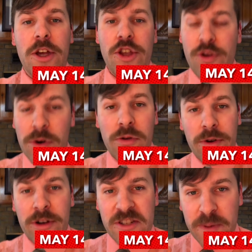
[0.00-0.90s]
you are going
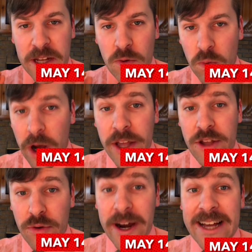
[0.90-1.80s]
to explain what
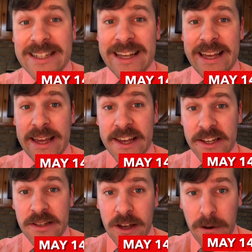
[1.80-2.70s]
your essay
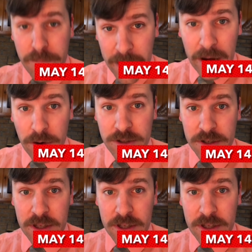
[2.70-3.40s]
is about.